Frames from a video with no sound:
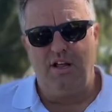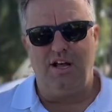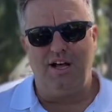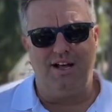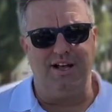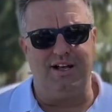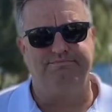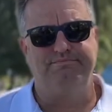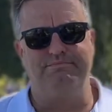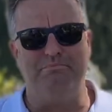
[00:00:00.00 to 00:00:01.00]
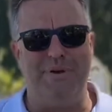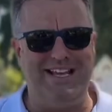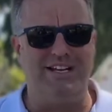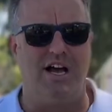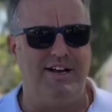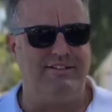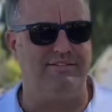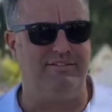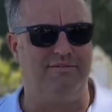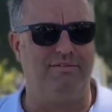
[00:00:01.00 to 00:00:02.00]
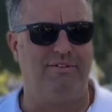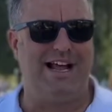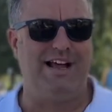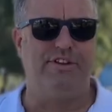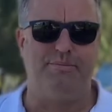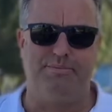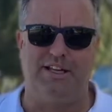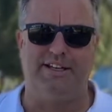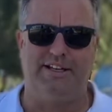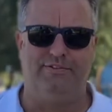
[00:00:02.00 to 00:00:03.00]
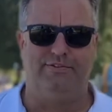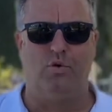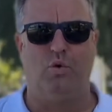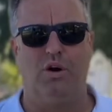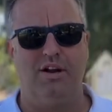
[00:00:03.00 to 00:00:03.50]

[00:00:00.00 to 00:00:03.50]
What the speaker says: may not have the ability for